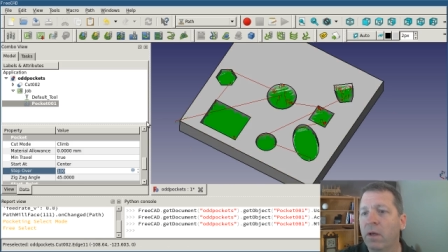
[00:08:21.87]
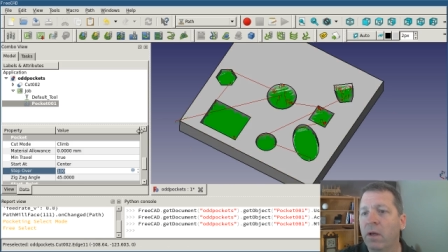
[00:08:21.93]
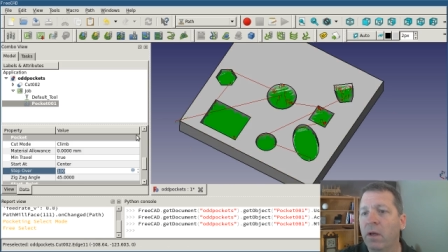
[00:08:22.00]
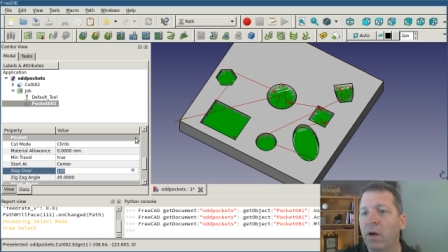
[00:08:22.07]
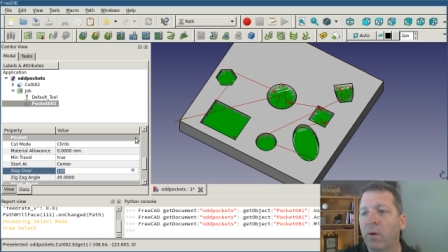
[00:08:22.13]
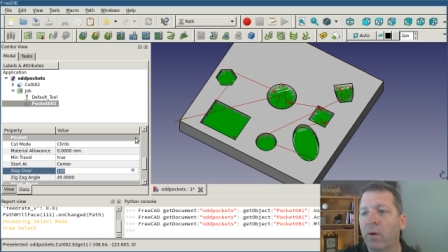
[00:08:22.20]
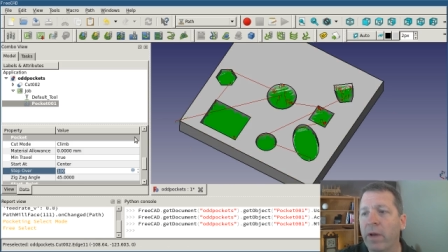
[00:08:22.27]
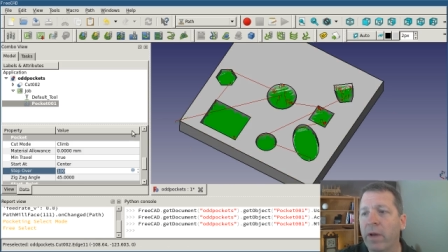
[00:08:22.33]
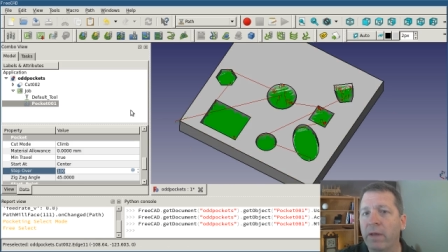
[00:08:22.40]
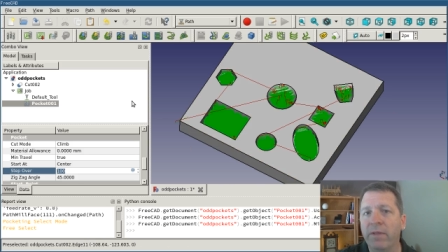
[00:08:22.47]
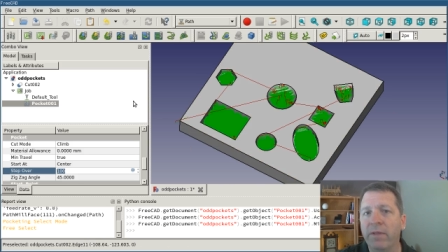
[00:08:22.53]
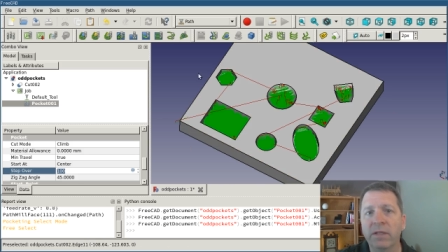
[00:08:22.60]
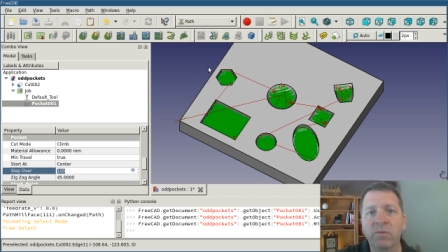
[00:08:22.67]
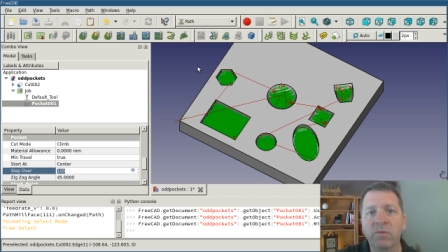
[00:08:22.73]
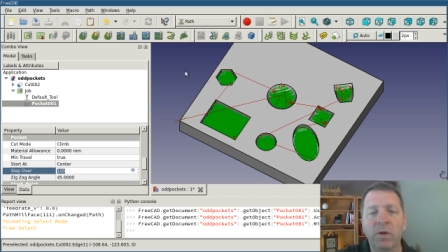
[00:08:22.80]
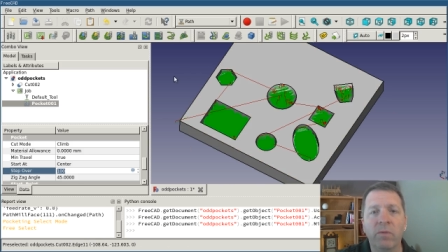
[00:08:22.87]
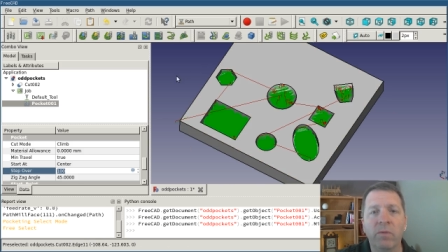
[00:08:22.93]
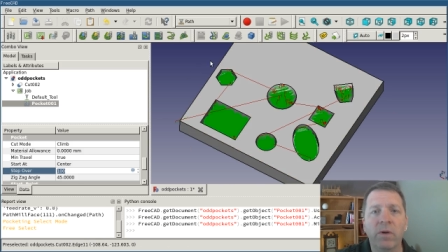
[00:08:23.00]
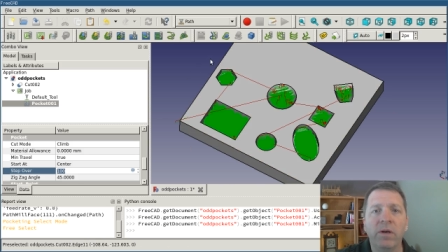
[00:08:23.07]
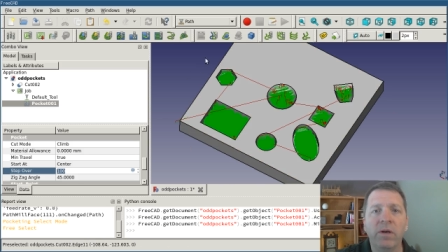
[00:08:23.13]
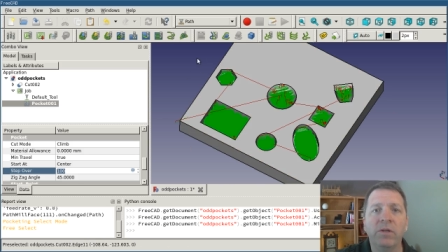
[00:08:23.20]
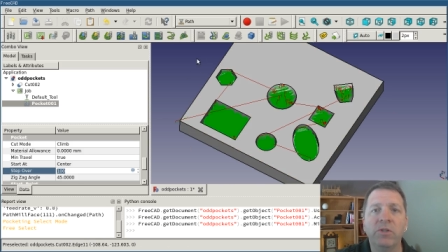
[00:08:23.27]
Okay, that's what I
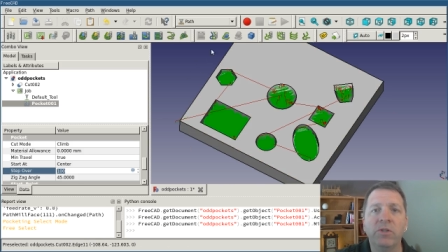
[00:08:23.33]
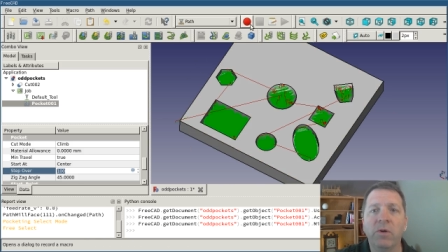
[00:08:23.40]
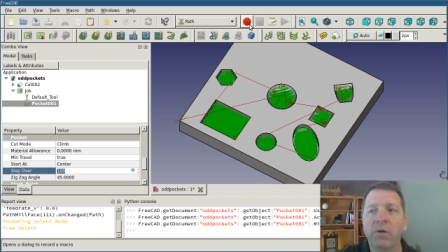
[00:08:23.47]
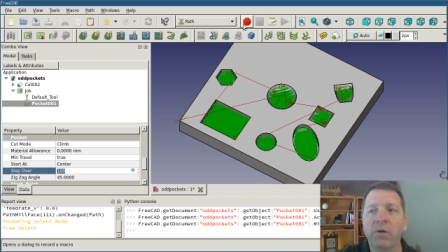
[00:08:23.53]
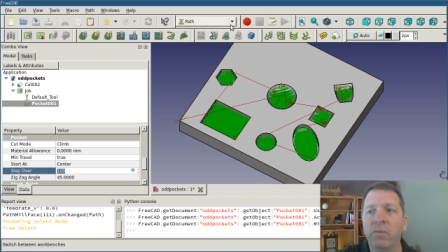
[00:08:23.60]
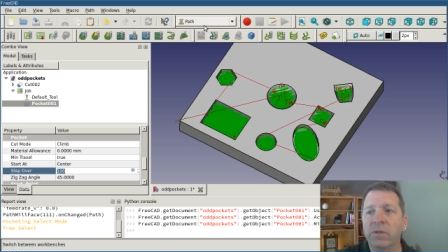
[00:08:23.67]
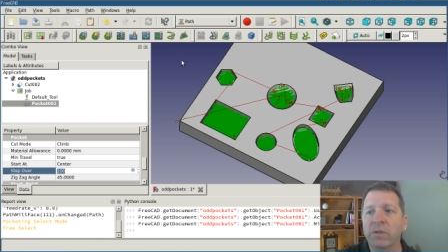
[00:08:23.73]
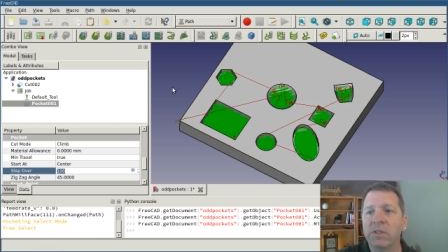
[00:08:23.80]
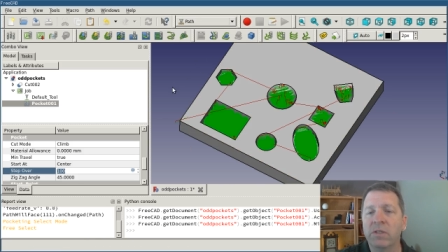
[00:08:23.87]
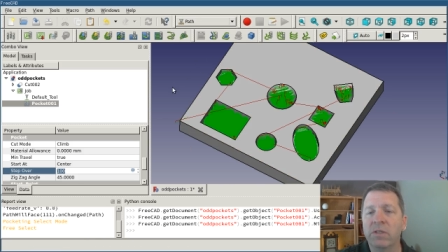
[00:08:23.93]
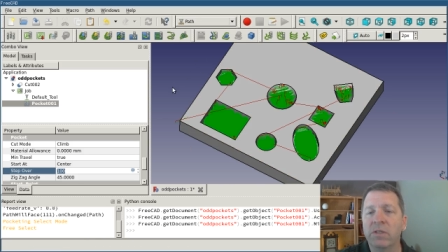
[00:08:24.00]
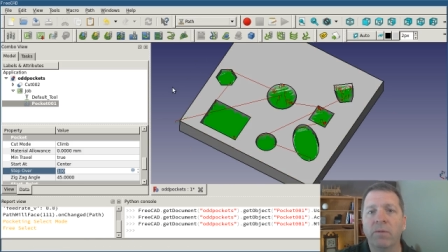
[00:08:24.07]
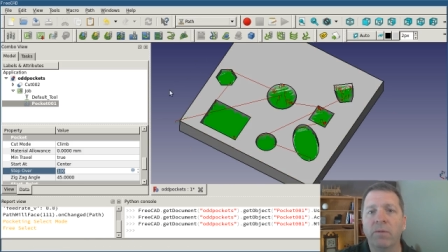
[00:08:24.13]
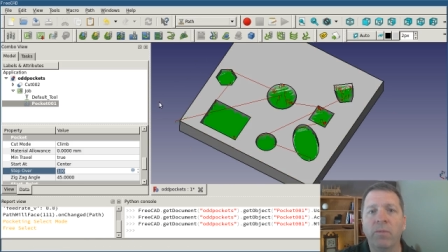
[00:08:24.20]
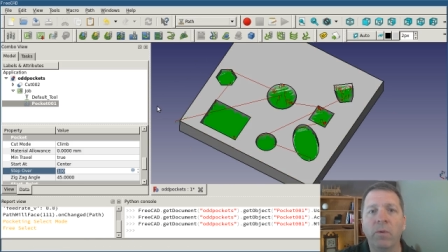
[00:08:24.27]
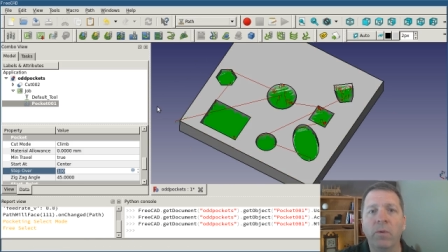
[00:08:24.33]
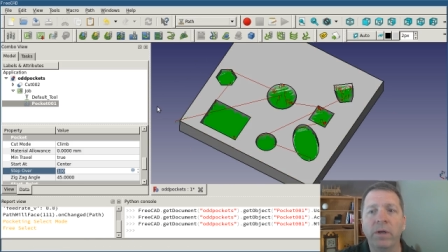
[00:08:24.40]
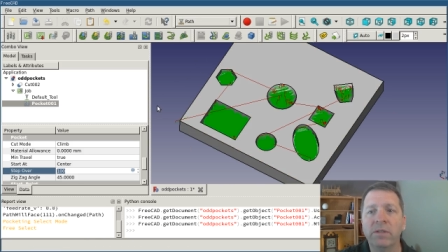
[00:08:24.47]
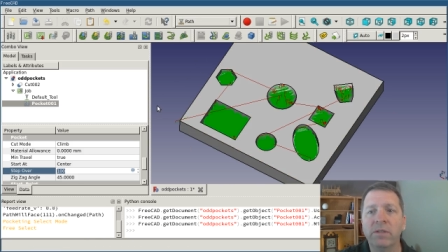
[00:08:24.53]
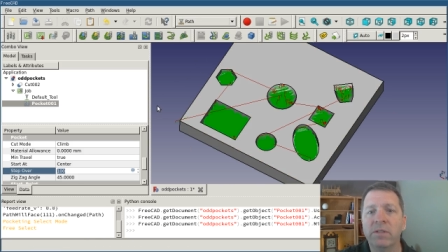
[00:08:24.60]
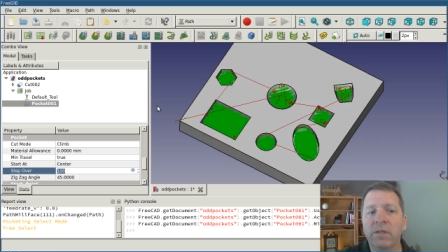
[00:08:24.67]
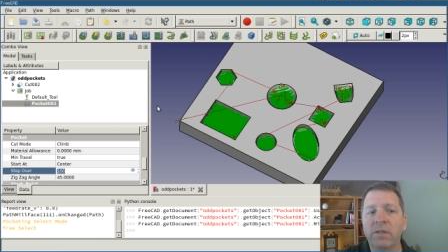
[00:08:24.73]
wanted to show you with start
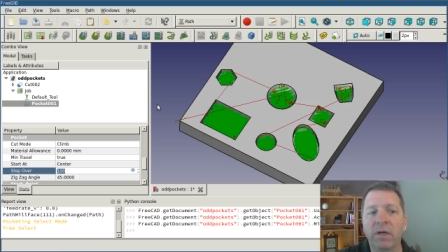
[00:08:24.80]
points.